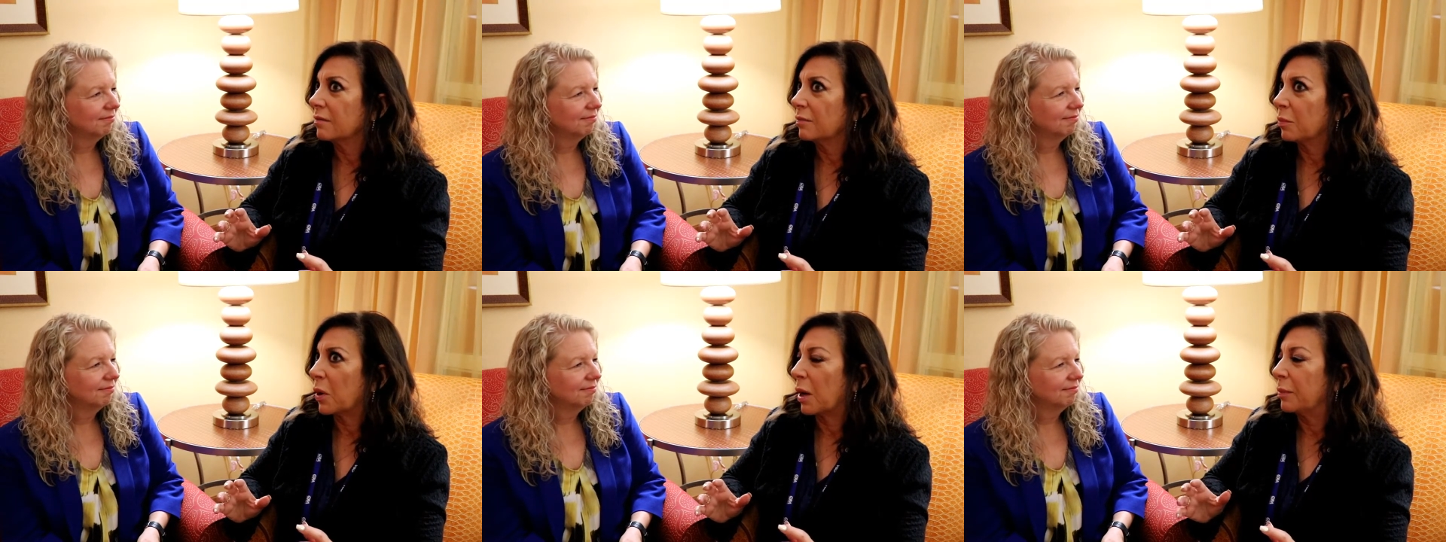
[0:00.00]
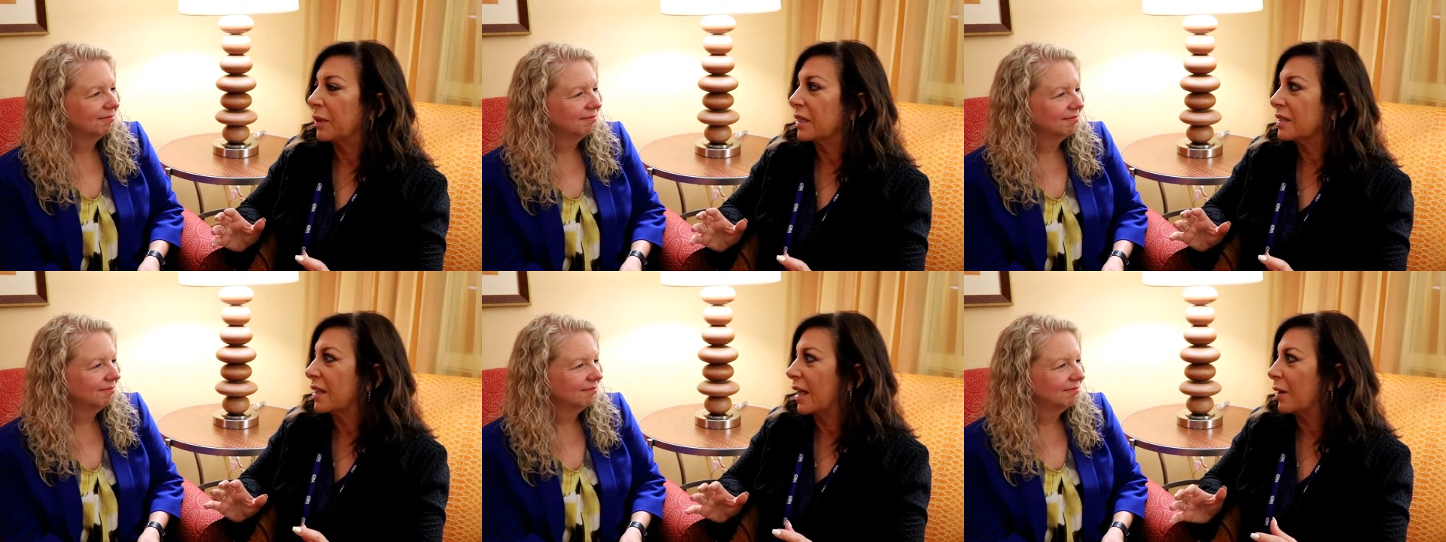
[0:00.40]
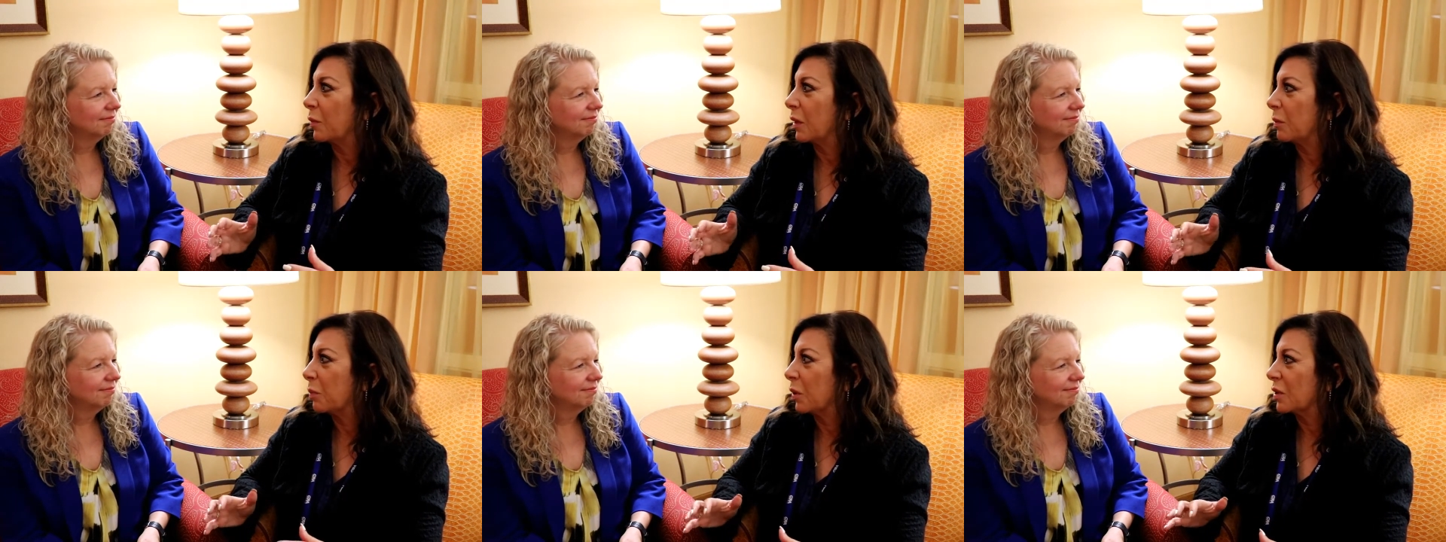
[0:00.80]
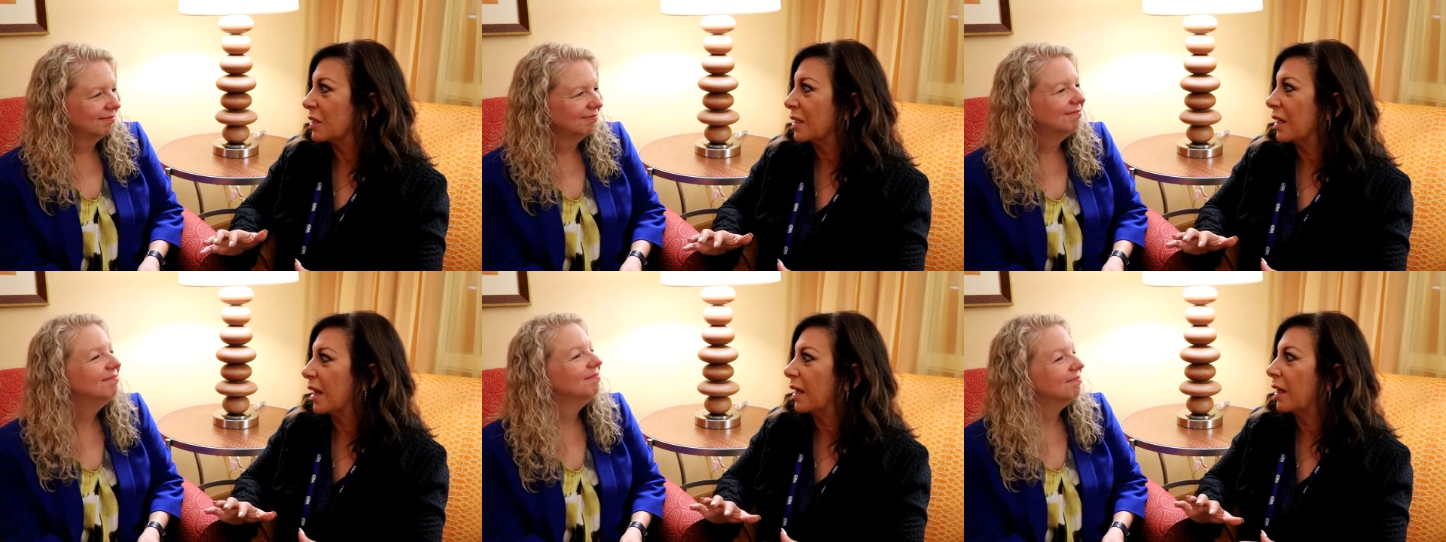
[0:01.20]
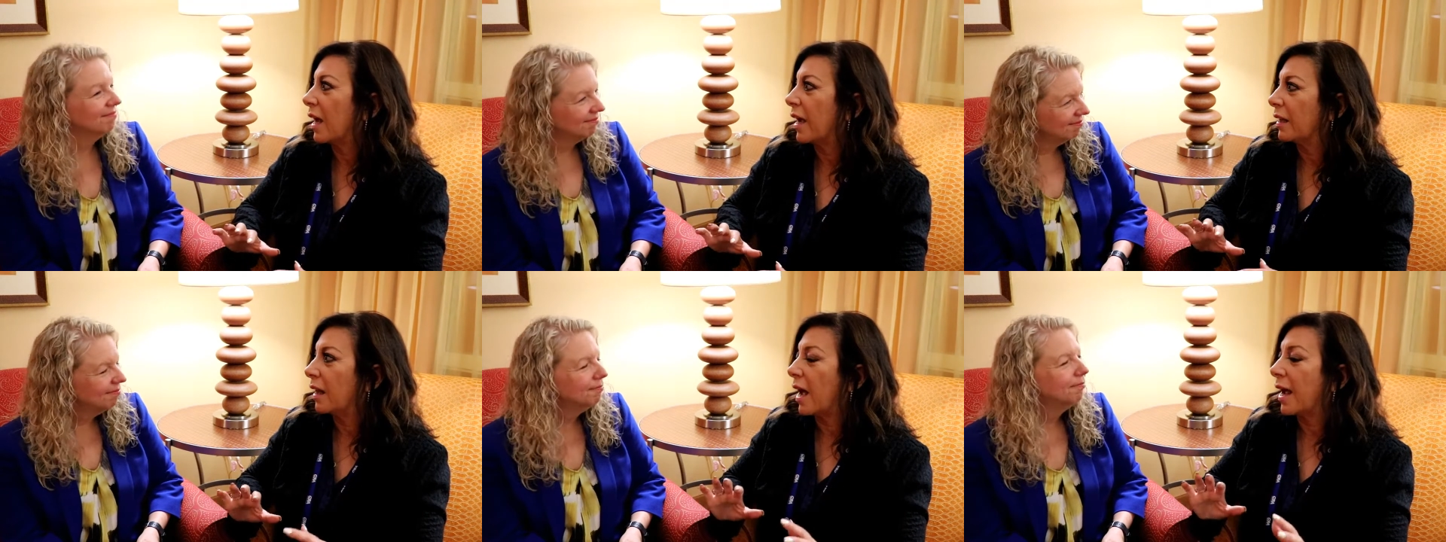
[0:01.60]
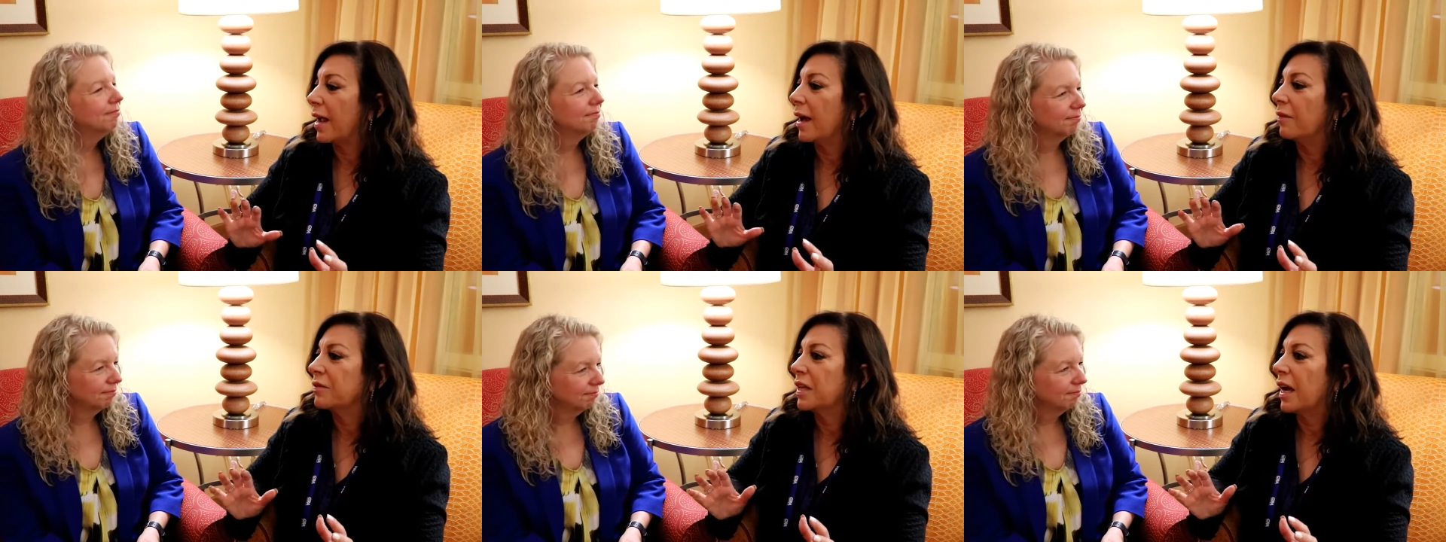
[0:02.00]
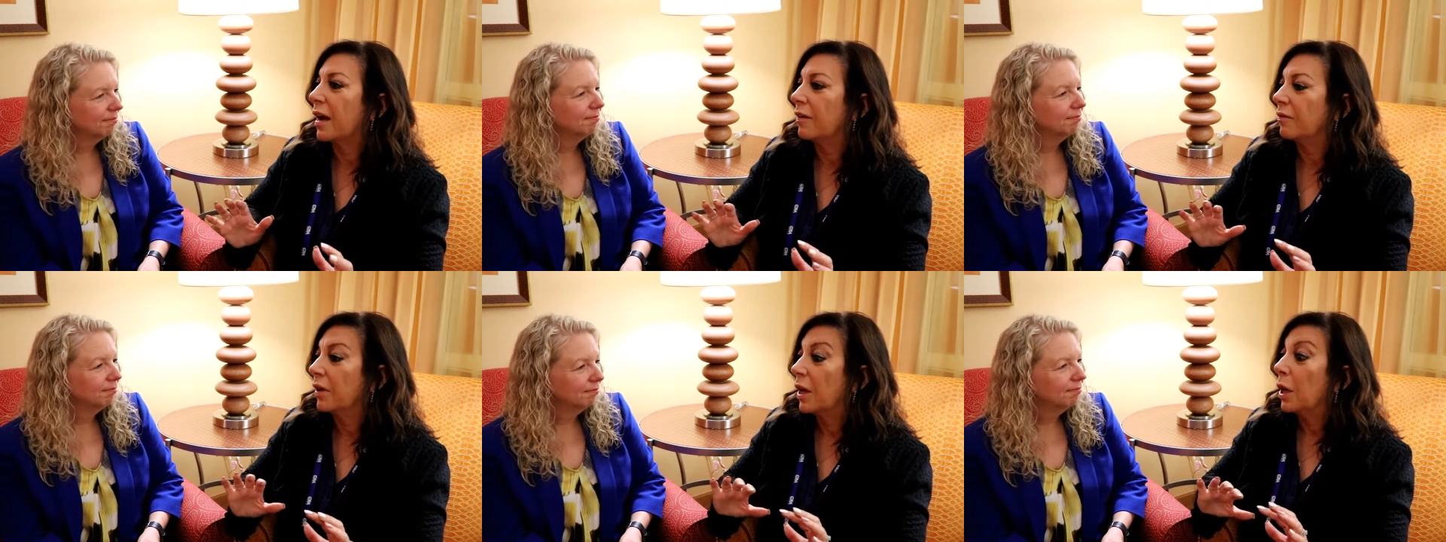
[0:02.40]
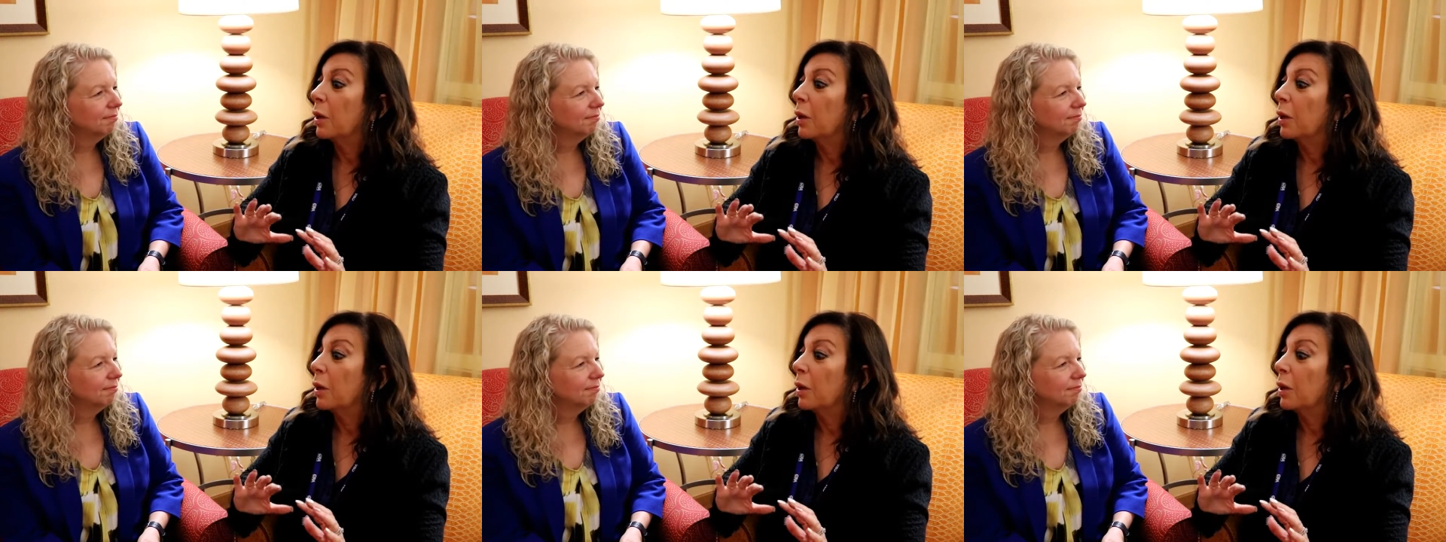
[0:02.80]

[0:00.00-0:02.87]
Speaker 1: probably sanguine person. I, I, I have to have